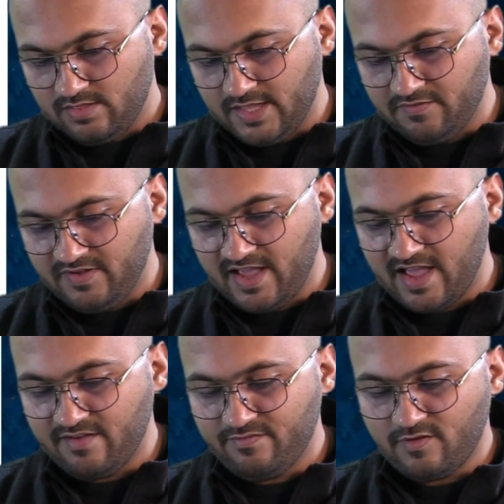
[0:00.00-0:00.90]
Then we
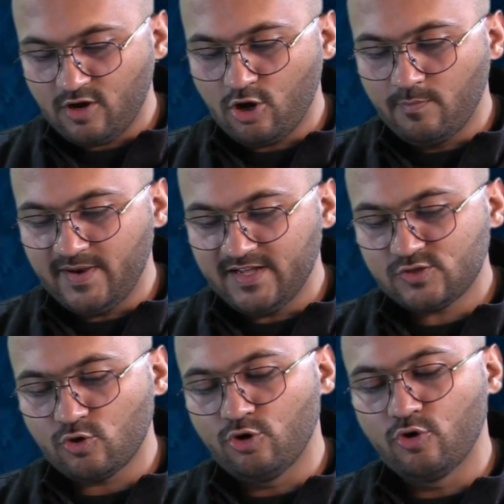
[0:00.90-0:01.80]
have a
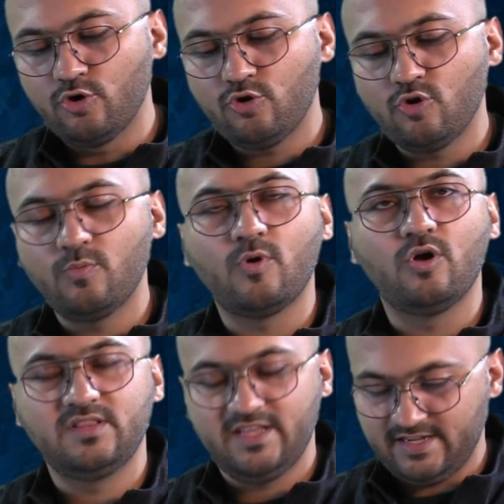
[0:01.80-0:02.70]
complex odontome
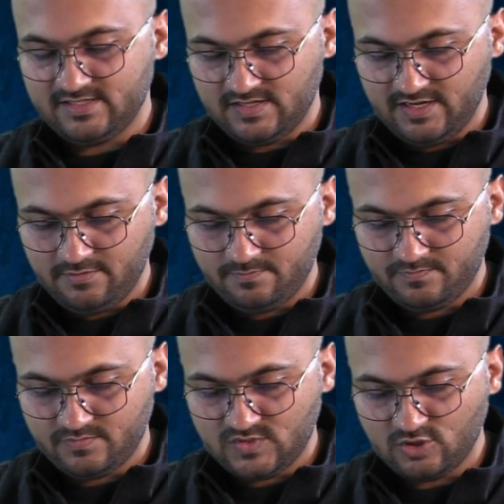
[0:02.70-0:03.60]
on the X-ray.
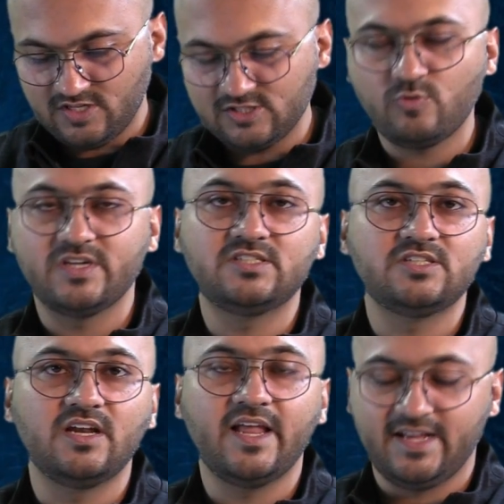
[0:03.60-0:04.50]
So this
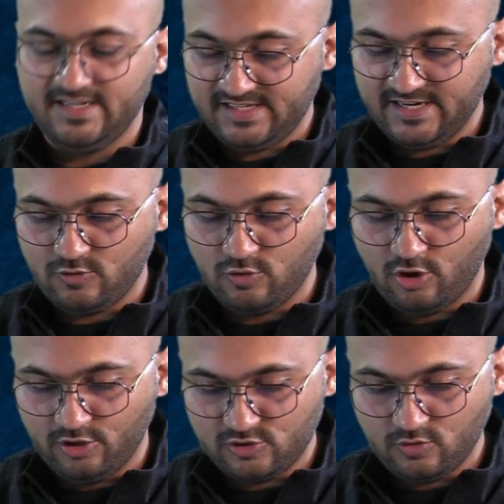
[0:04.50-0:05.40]
question, like I said, could
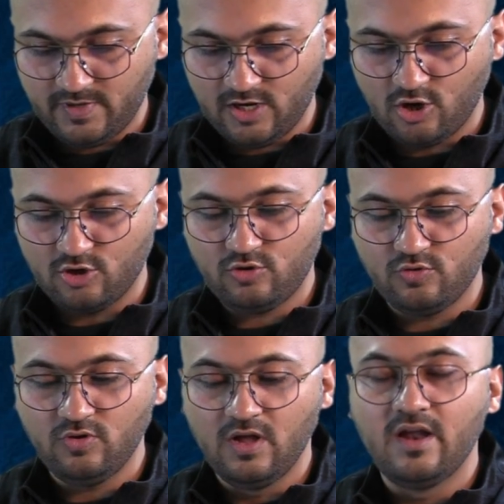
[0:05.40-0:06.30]
also belong
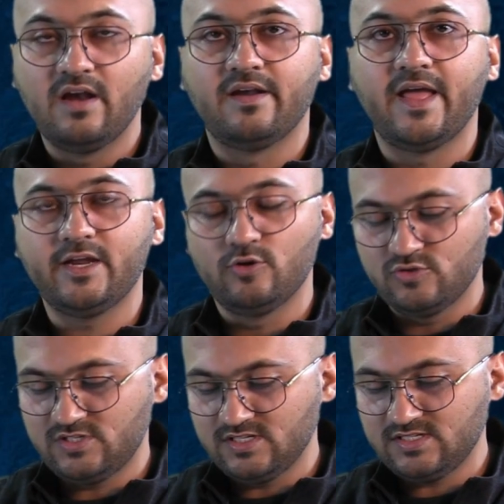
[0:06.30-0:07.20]
to
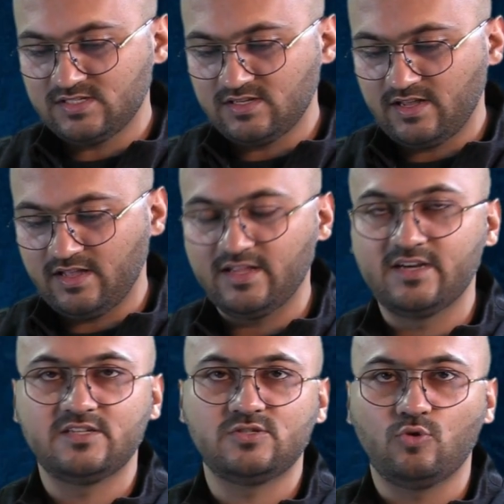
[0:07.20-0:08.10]
diagnosis,
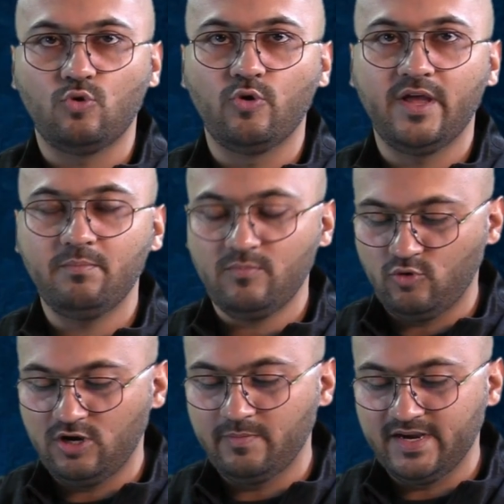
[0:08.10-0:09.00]
that is O M,
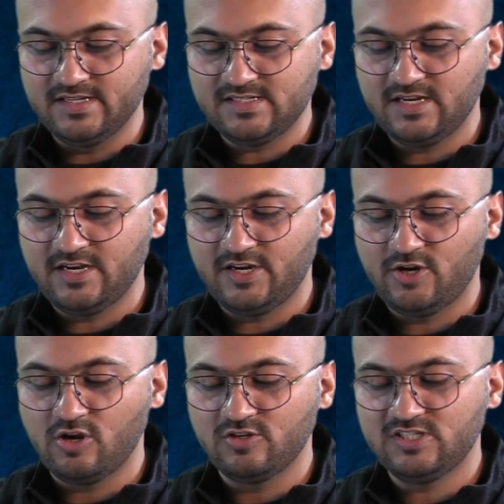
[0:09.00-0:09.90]
oral medicine and
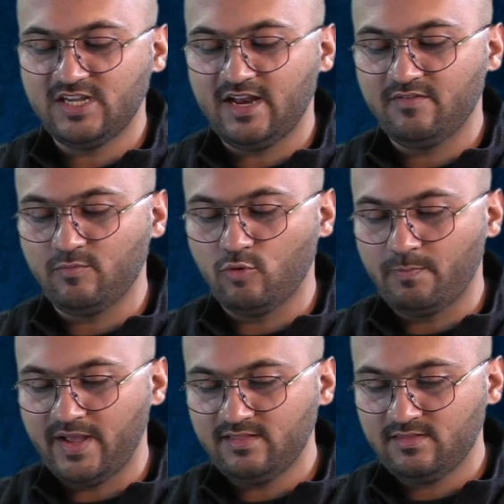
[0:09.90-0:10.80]
radiology, and O
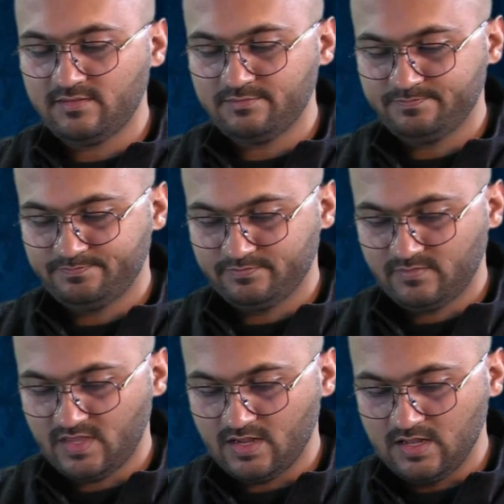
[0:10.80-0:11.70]
P A T
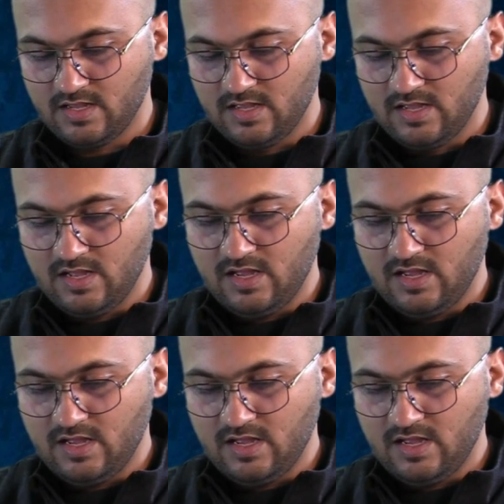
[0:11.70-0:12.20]
H.